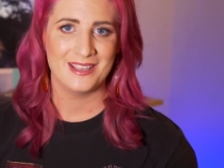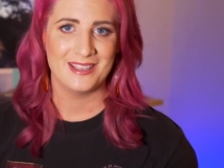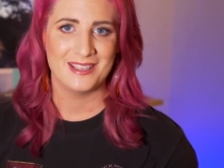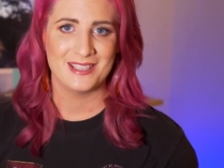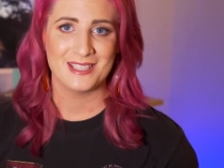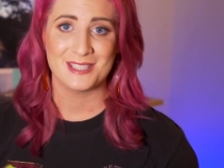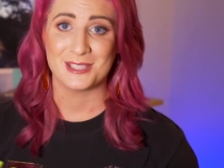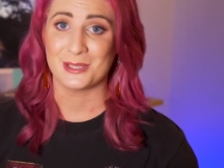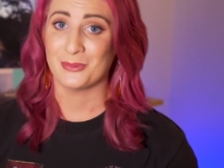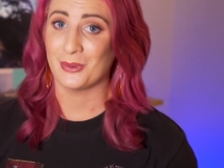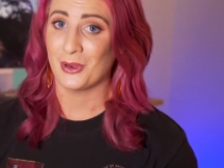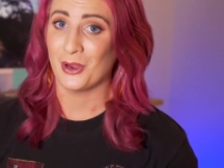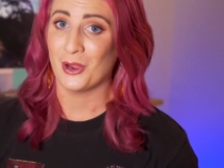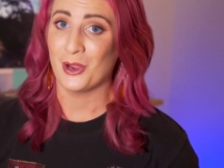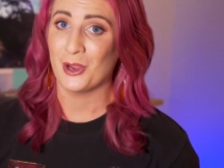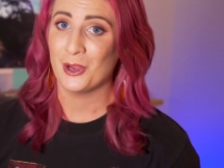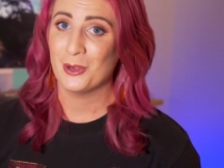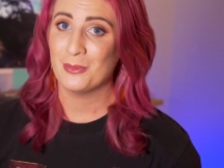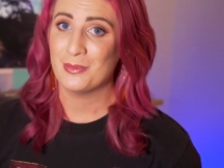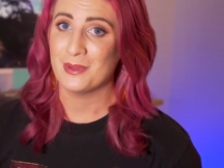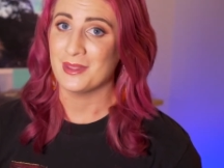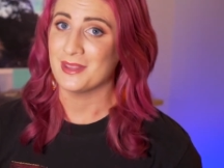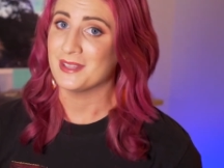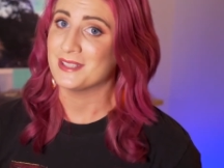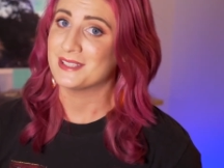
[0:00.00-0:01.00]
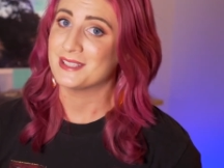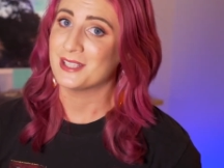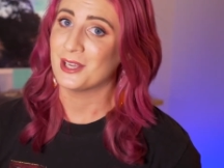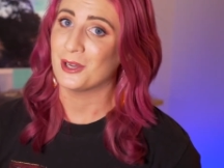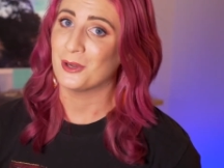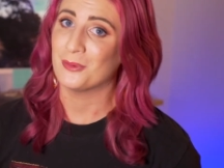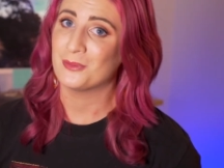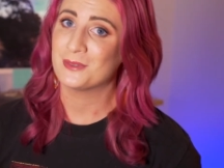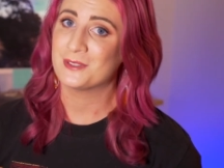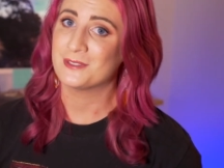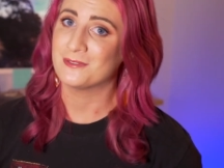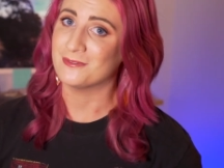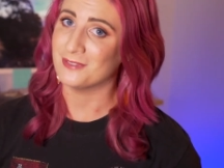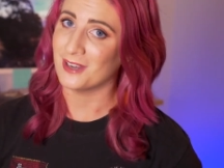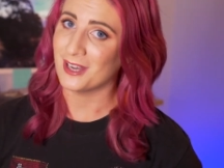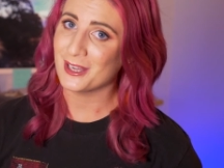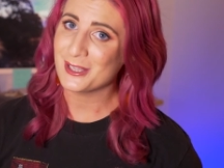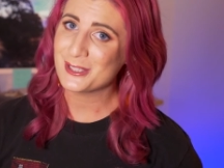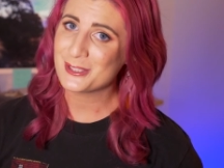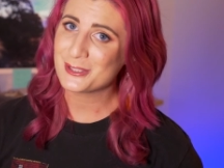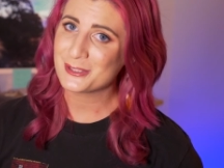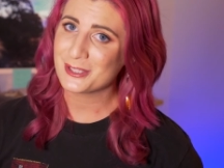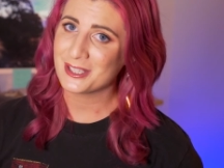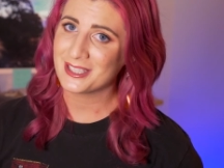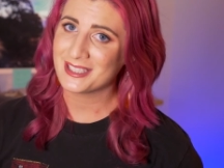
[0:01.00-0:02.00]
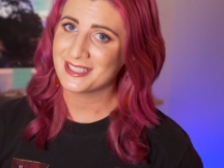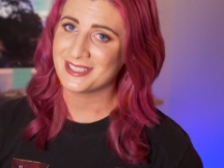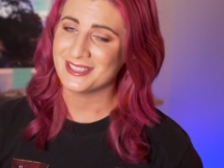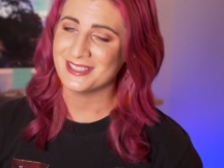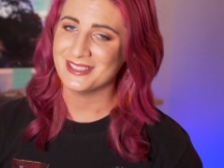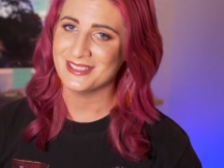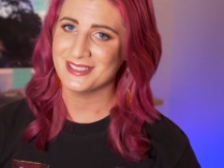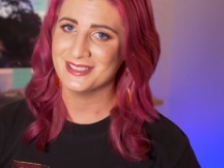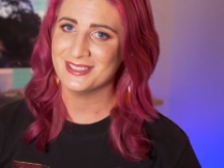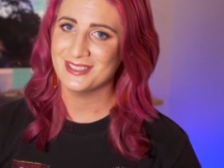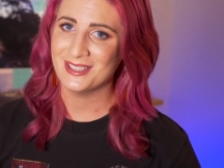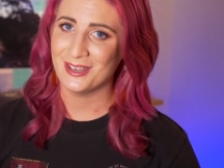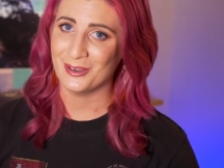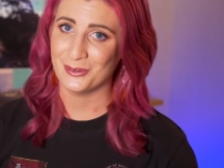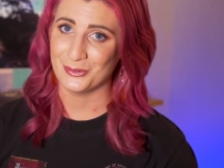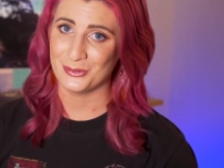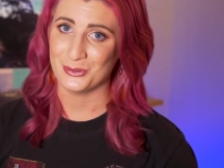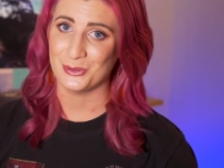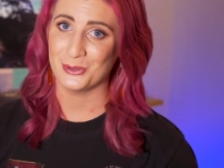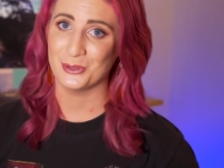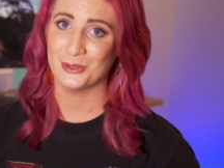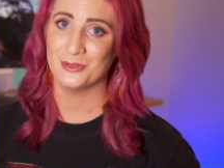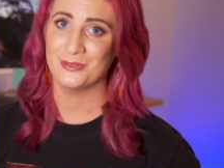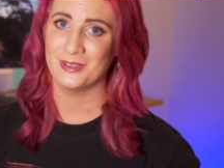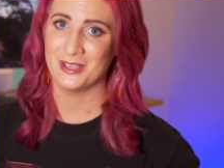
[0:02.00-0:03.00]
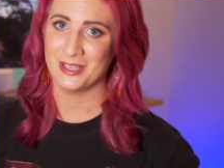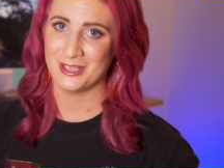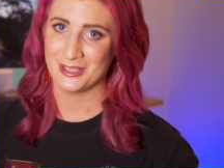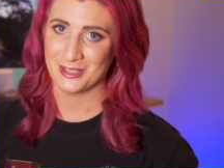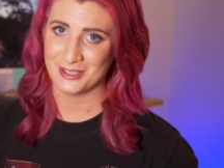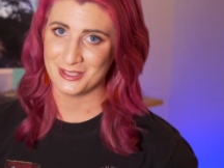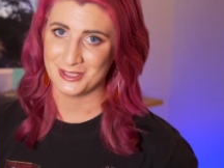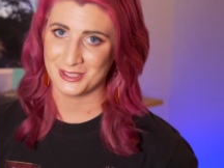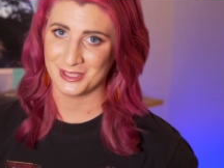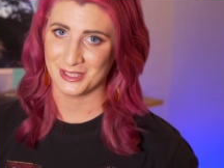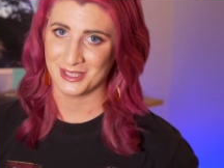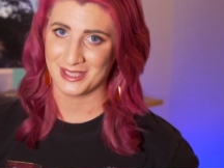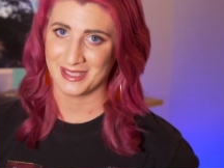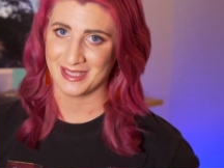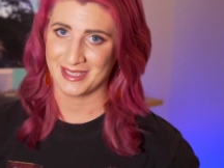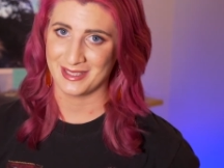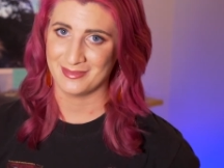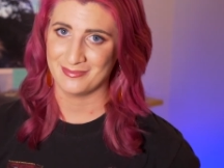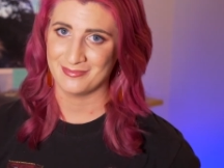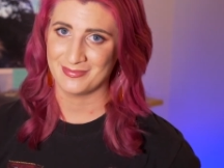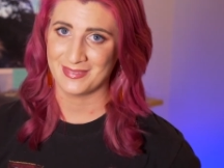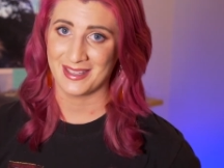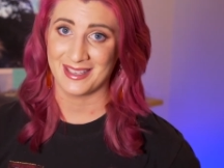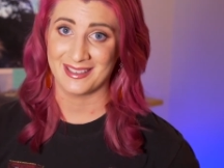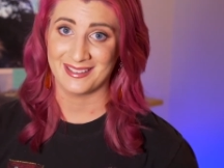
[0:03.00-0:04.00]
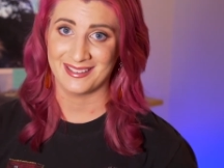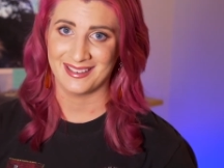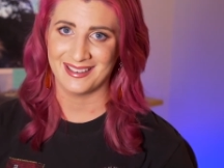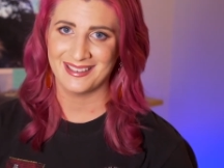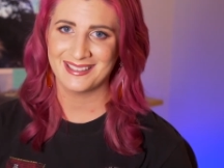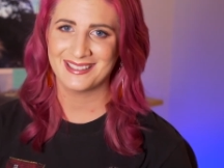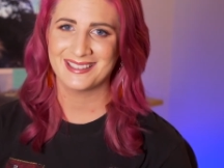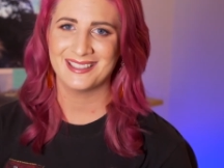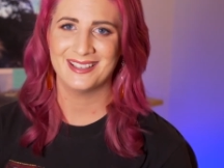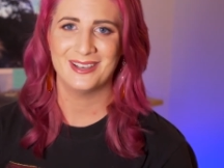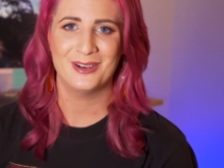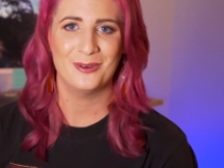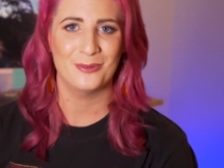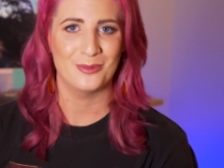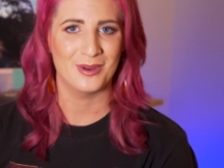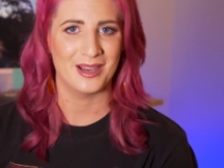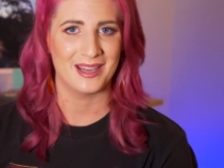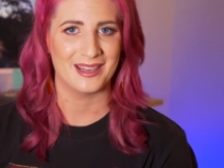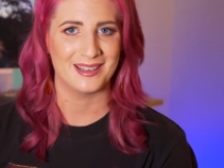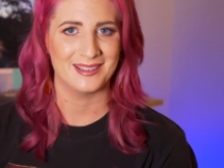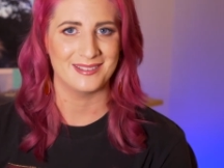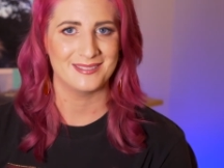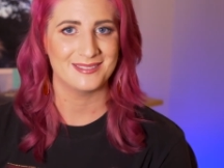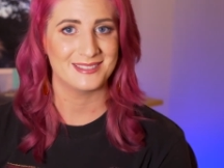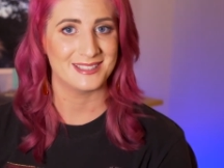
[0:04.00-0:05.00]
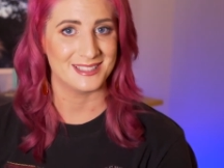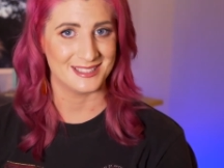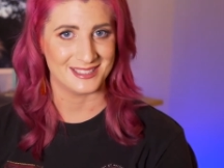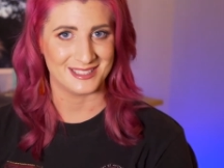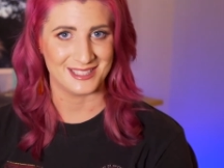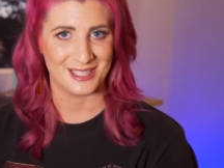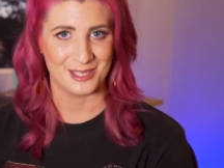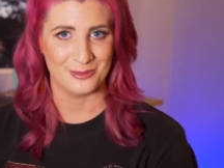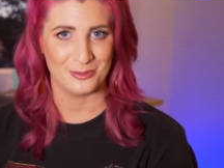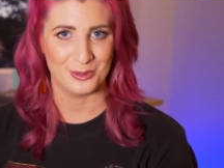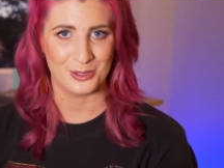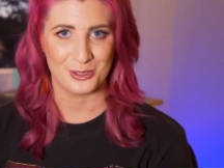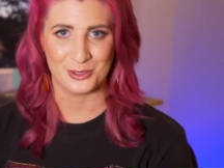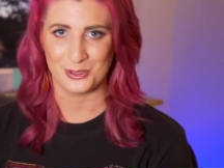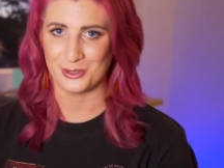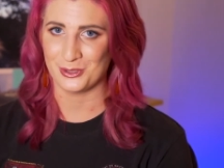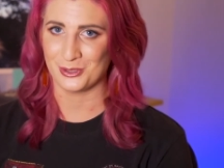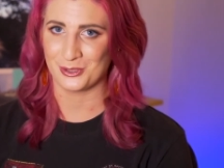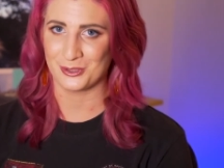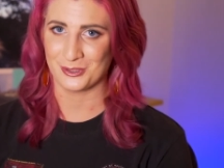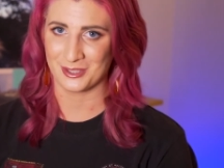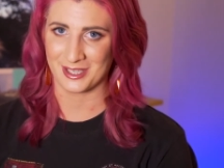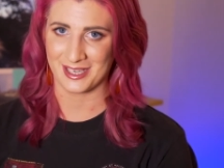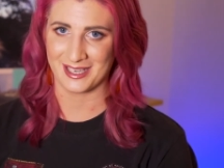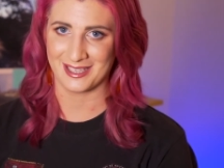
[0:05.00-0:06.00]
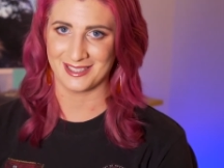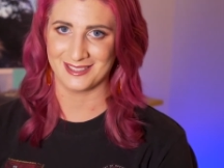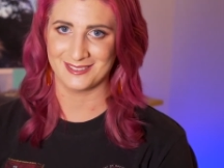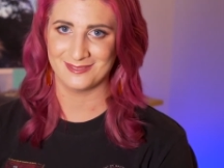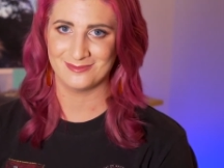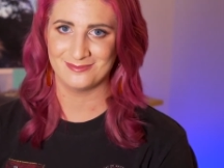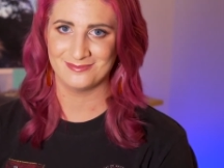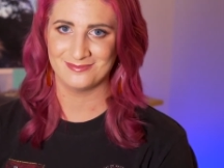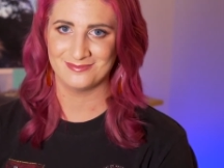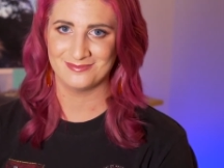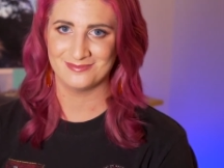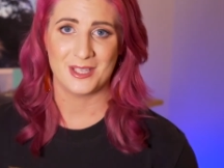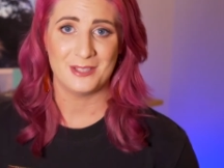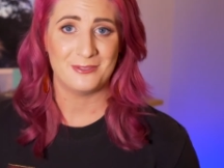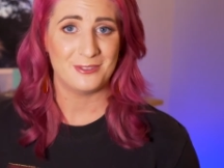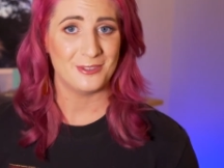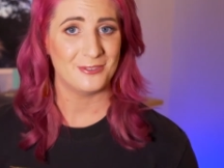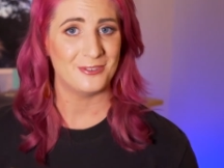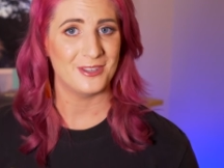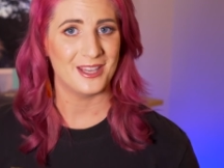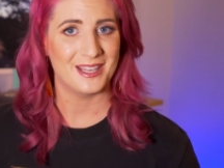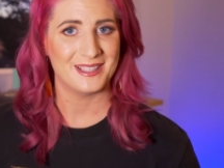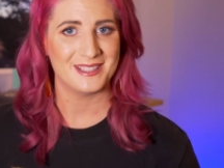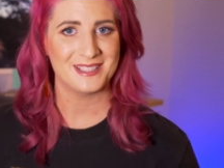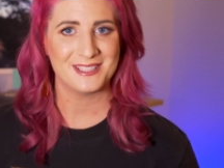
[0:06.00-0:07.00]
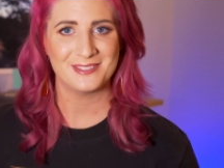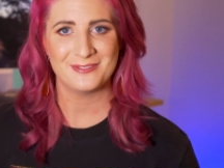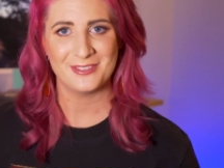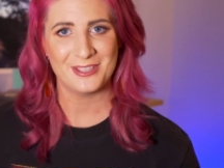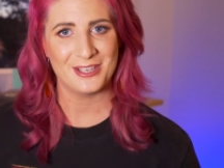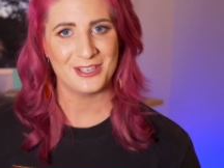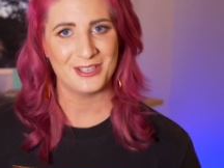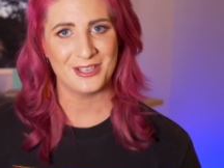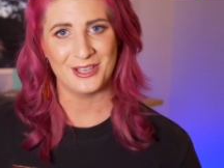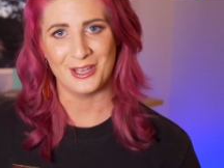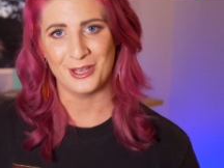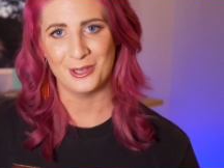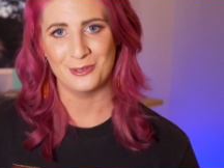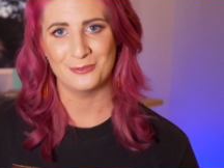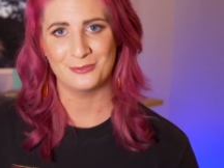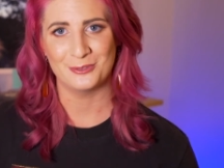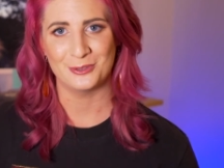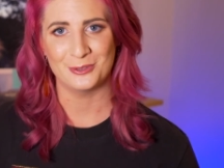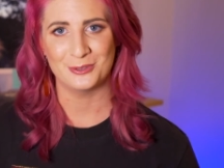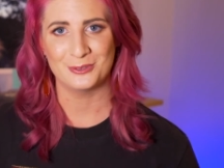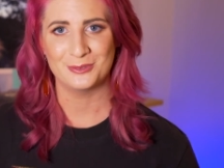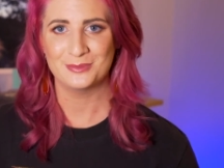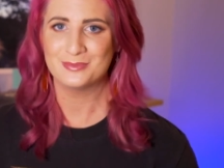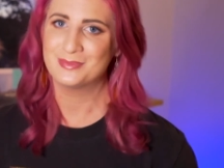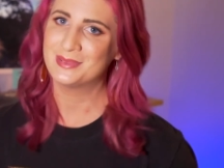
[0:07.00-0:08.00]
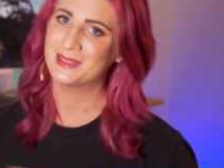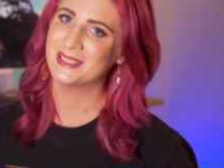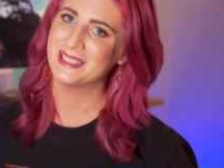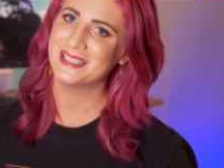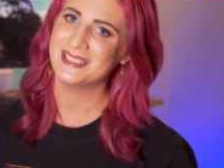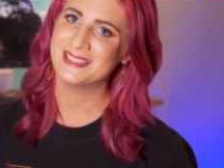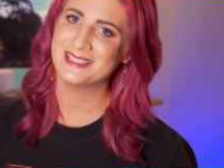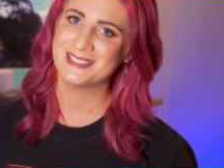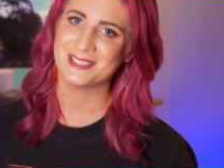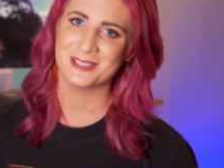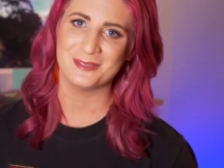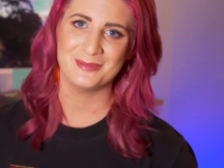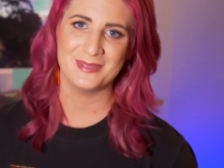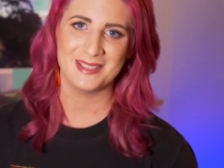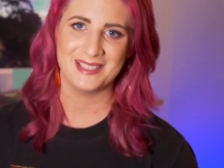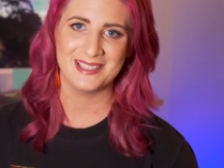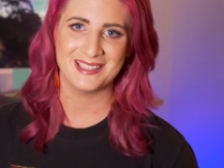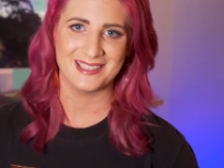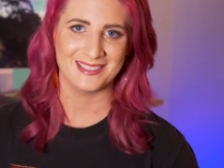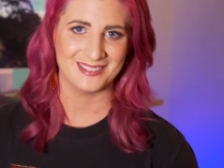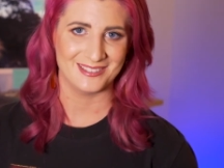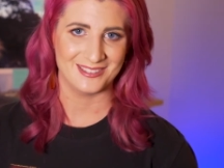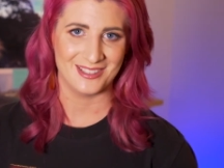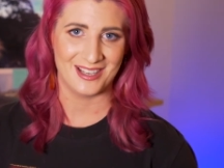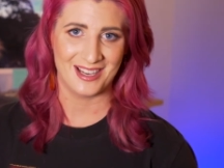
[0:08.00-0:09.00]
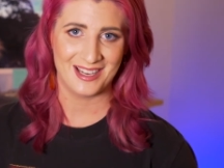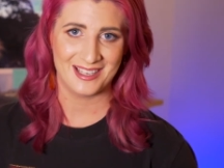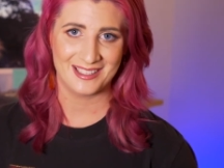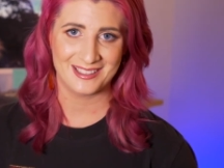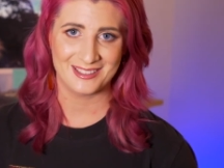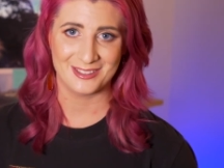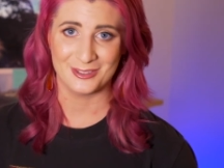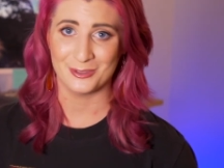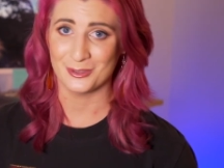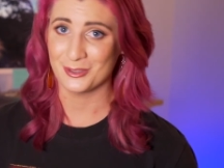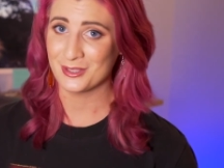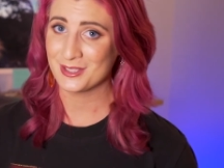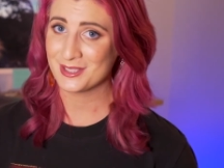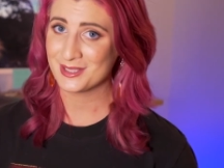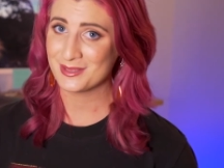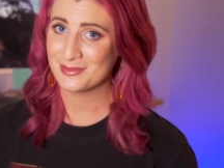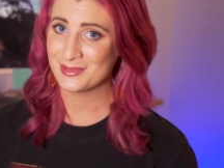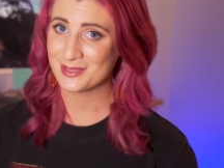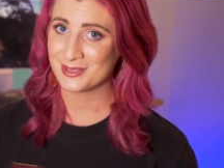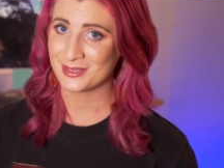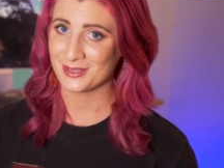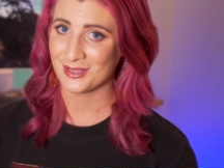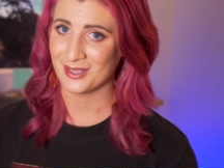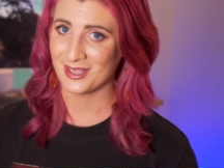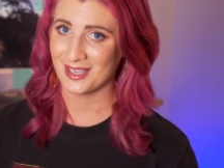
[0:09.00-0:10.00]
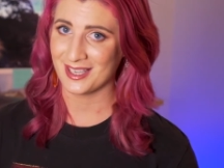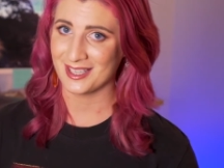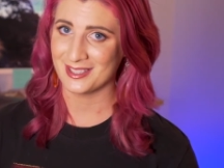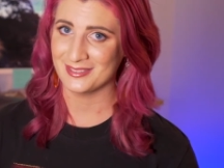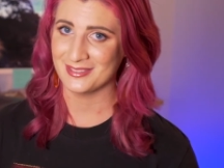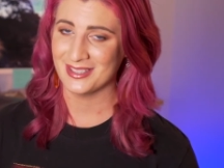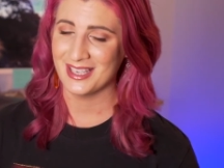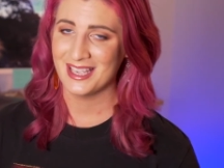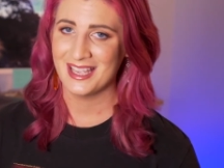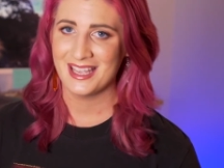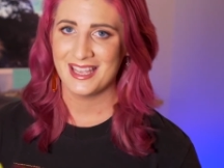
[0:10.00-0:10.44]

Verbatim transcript: So I hope this helps fast track you on your video journey and I can't wait to see what you create. If you found this video helpful, please give me a like or a subscribe